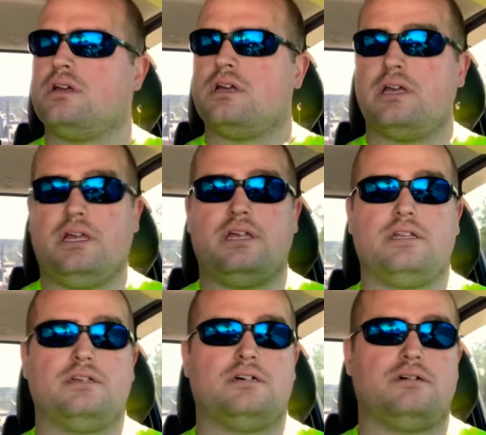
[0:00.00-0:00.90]
And
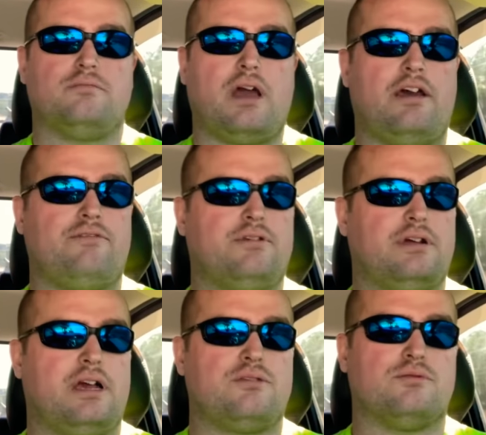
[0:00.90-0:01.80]
um, after I
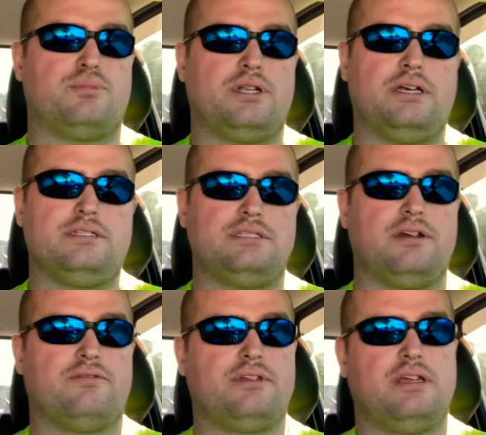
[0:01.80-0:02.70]
got it replaced and
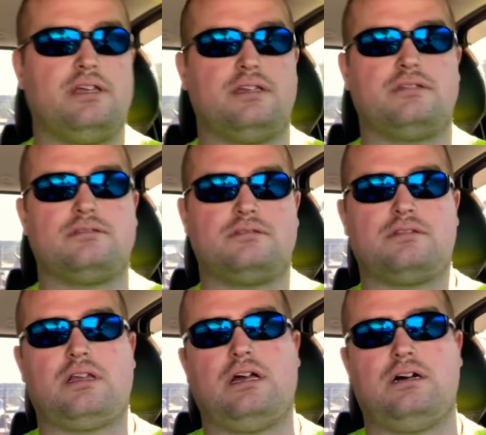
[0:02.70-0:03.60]
everything,
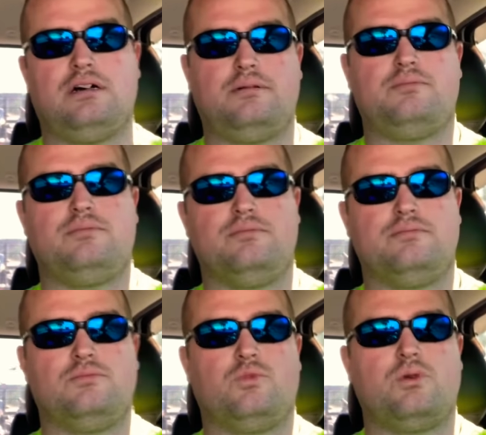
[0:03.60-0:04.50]

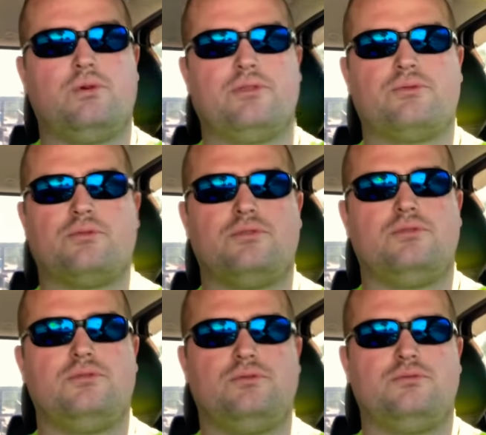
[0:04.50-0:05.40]
um, we went through
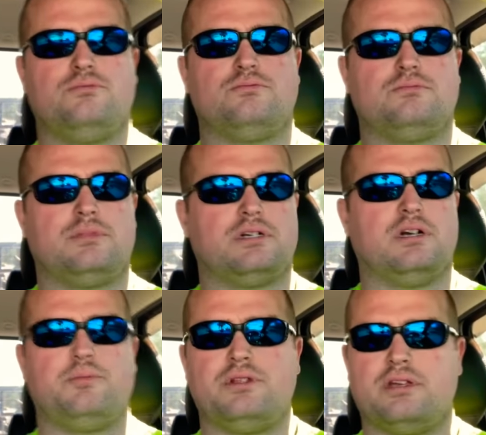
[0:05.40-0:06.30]
a
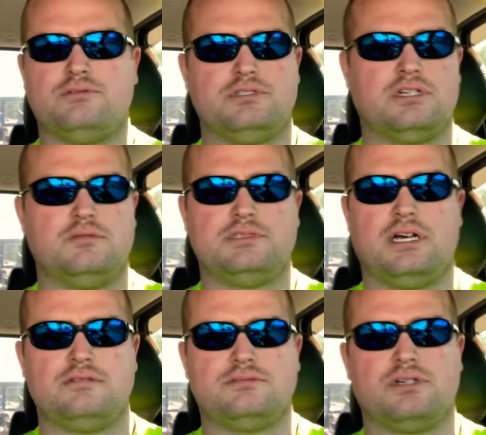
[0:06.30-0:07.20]
company that just comes
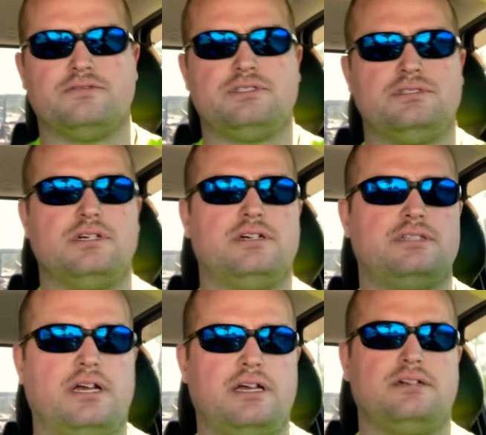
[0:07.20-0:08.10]
out and services there at the
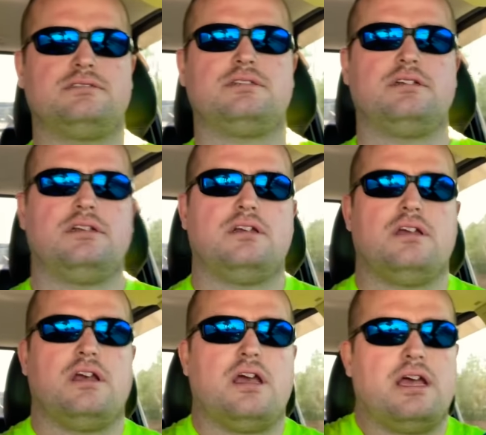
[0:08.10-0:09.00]
house.
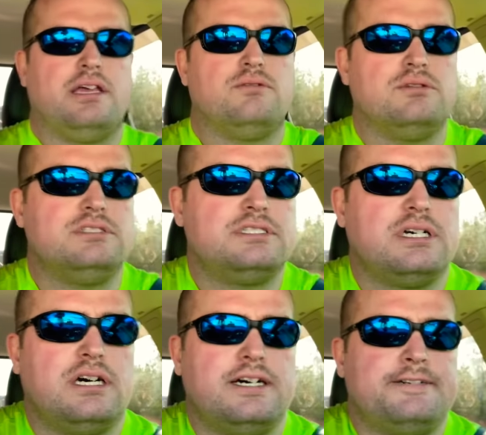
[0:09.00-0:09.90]
It was
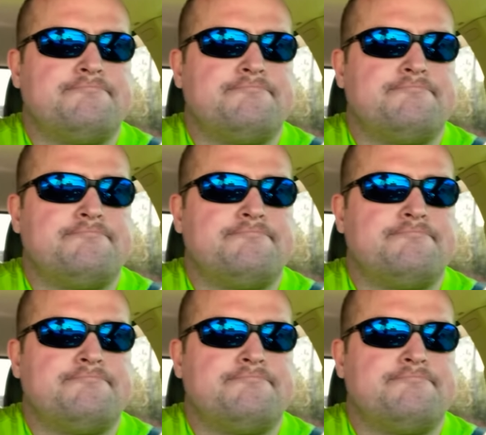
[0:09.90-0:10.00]
uh,